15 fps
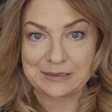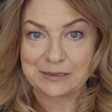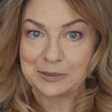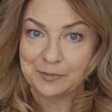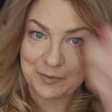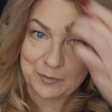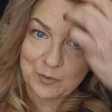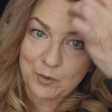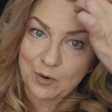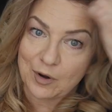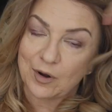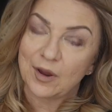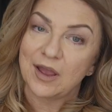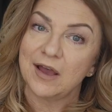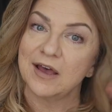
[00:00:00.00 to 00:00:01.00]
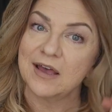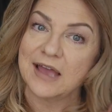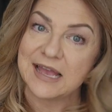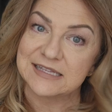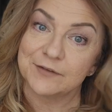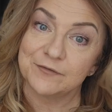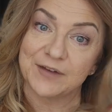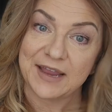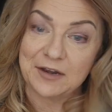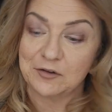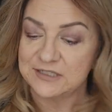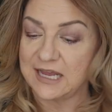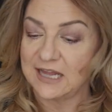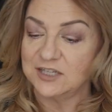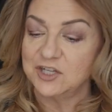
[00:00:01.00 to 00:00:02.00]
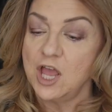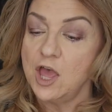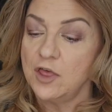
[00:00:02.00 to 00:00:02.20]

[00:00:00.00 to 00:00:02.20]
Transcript: little bit more as a final touch.